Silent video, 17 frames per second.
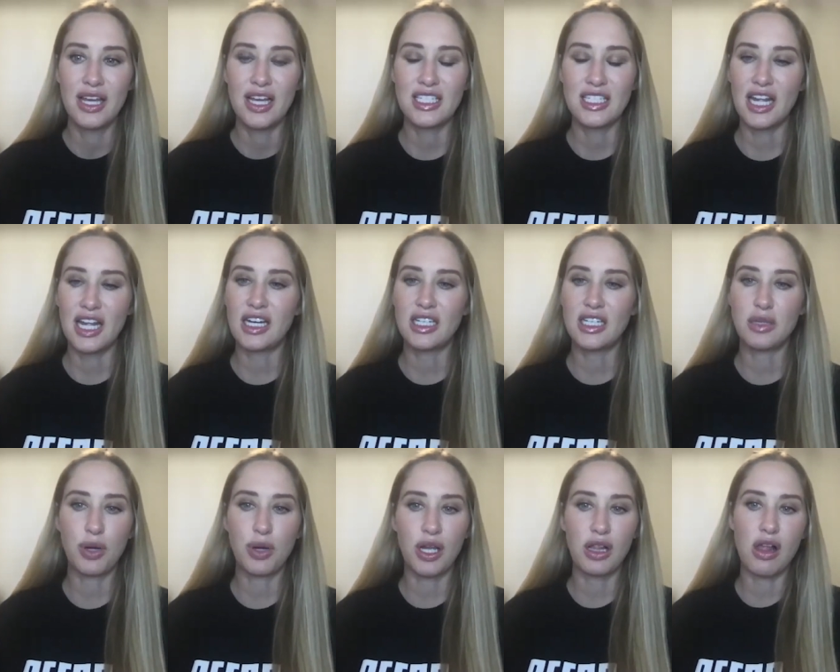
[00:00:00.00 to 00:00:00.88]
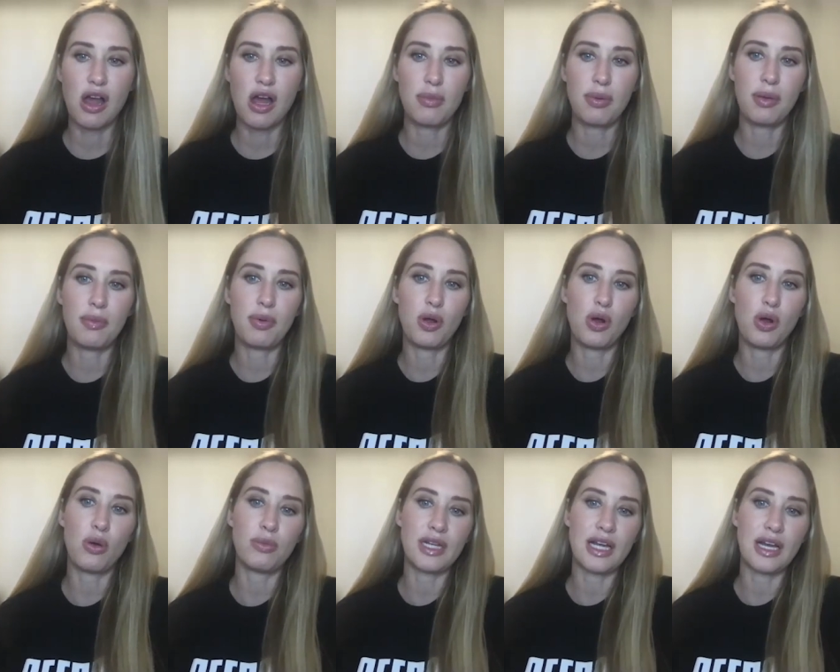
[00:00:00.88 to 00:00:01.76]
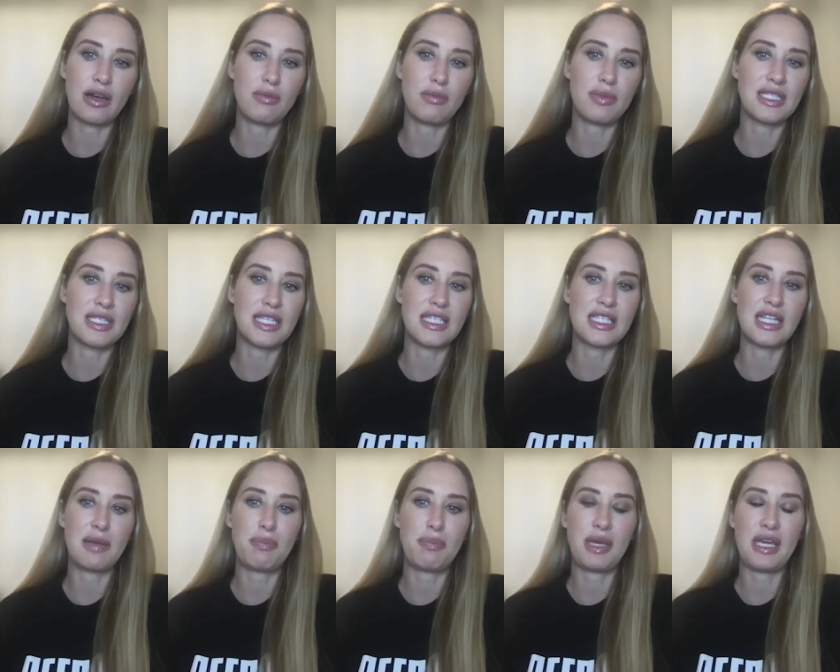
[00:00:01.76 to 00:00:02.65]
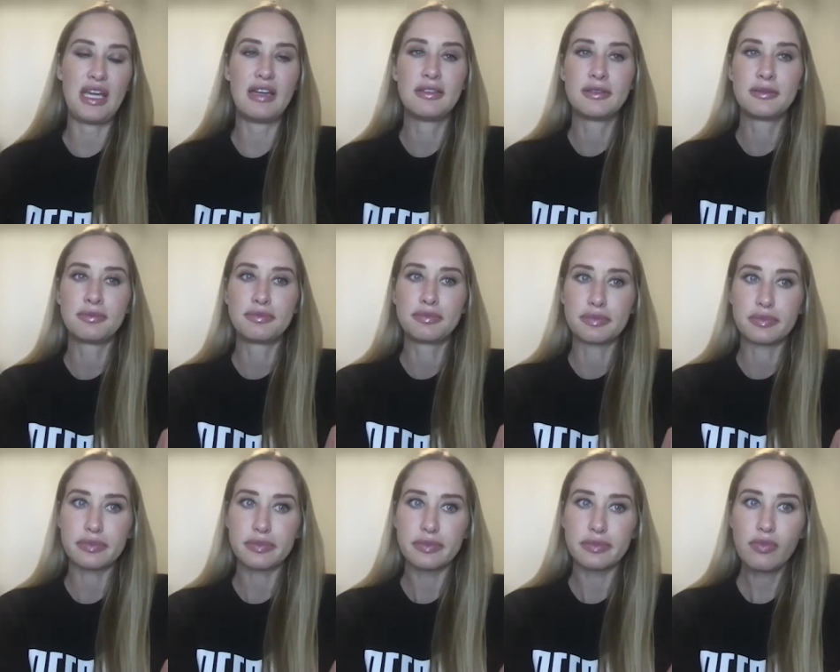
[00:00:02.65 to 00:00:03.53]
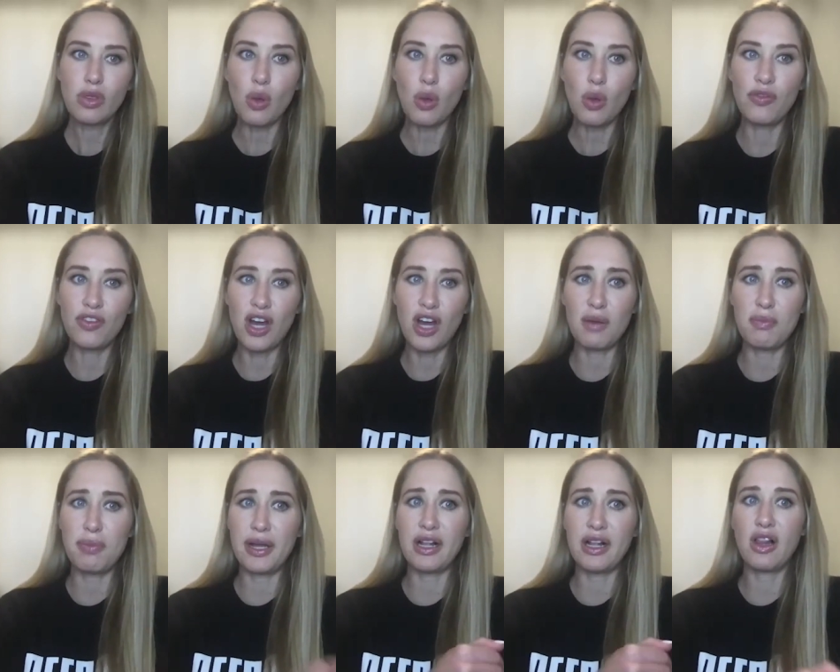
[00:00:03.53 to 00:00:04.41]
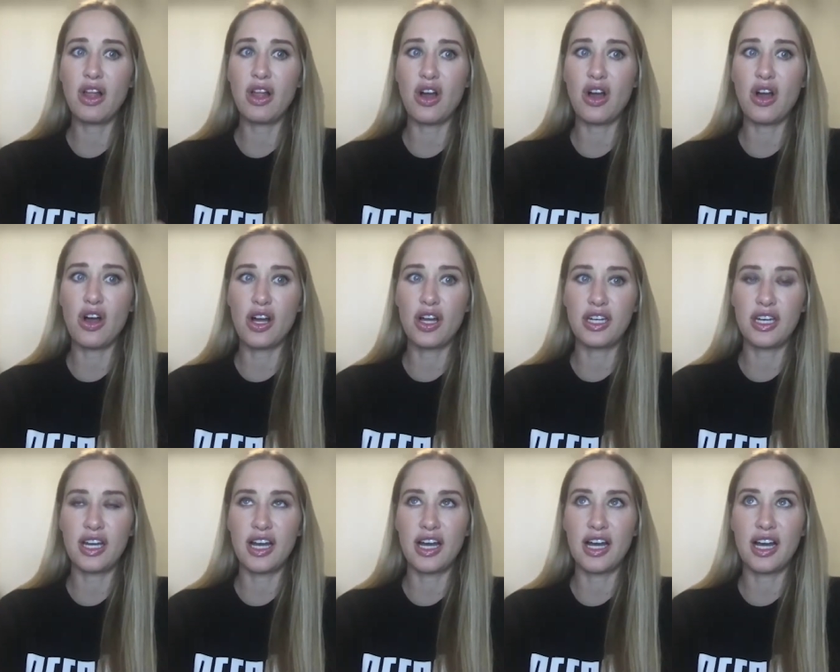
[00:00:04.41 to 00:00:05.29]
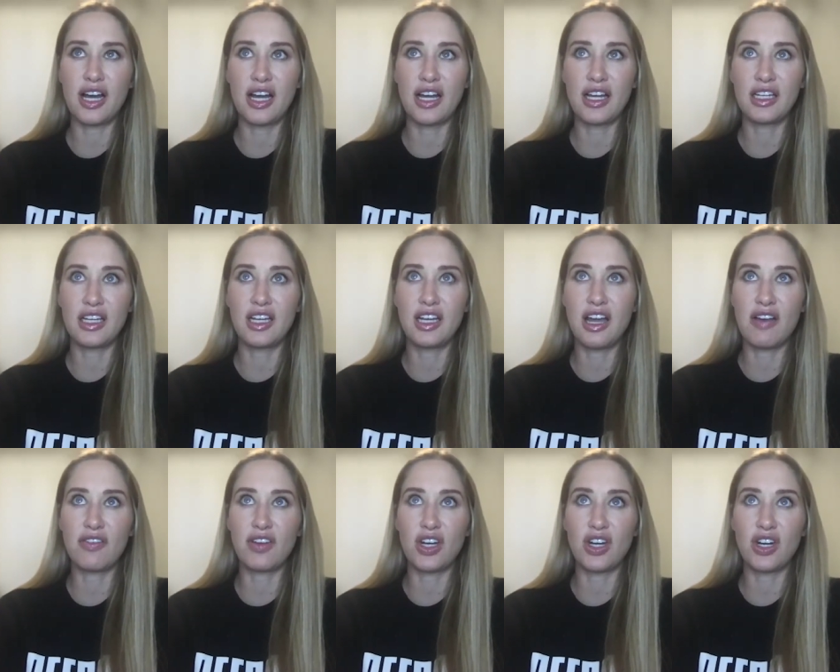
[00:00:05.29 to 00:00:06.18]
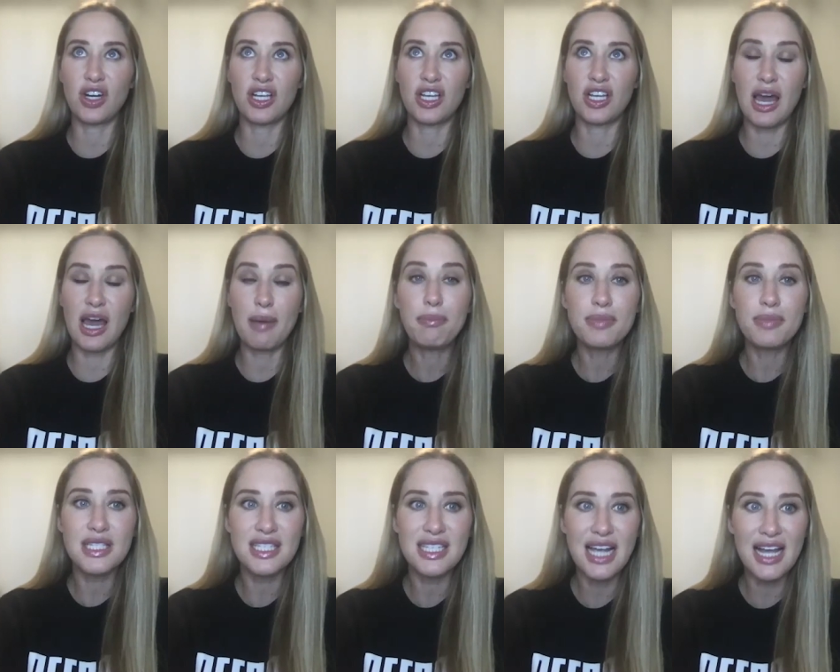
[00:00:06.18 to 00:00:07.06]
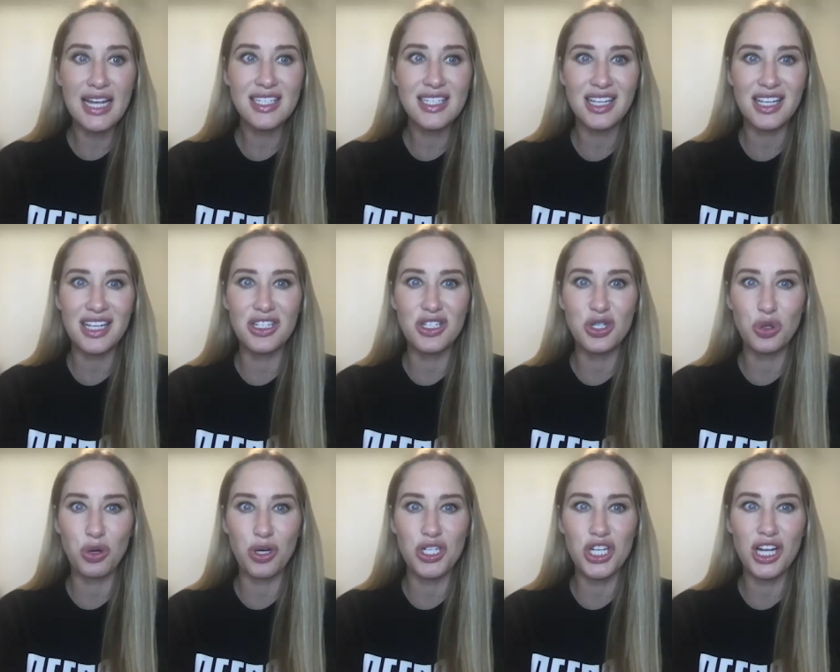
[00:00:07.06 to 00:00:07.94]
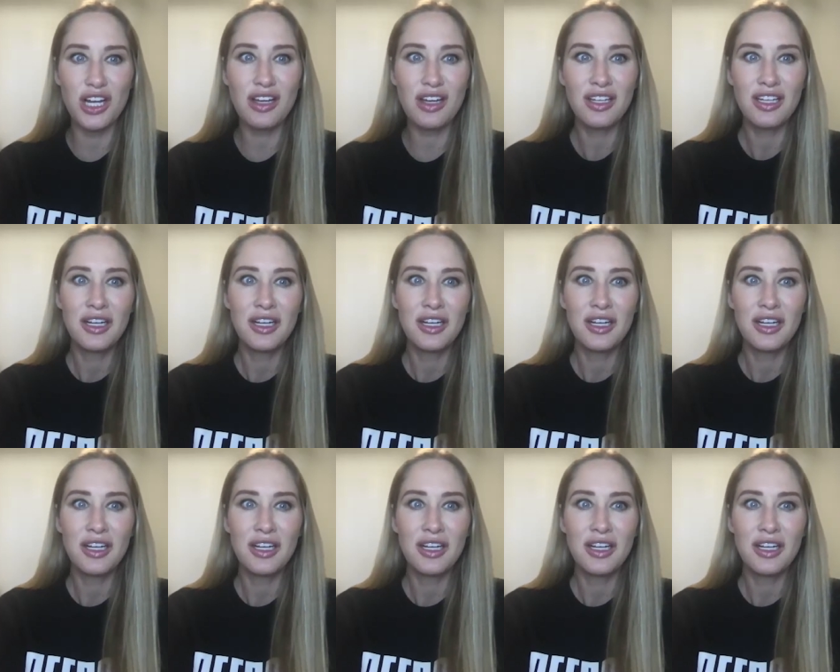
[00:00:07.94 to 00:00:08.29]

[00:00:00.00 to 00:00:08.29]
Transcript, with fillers: excited to bring a lot of people home down to mississippi we've got a bill on uh, governor kemp's desk in georgia